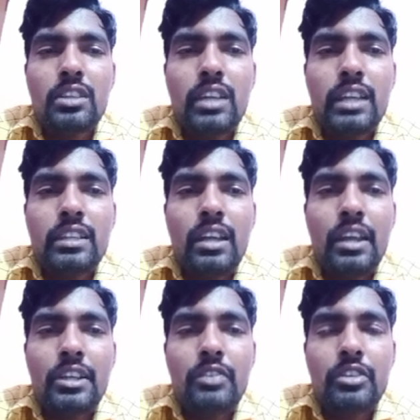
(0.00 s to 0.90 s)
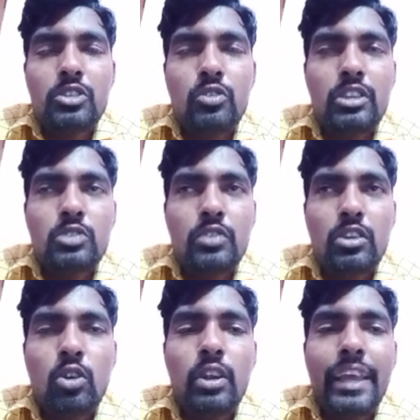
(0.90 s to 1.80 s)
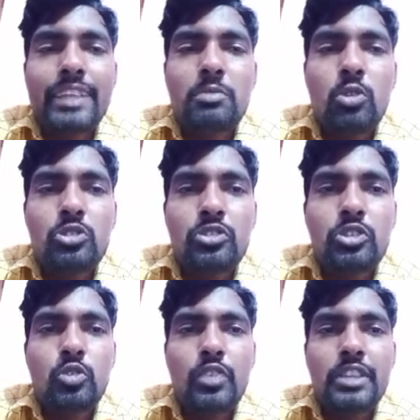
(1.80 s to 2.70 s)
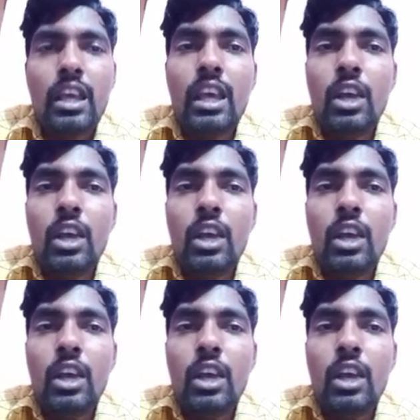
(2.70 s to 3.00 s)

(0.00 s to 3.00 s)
That kind of earthquakes we are called explosive earthquakes.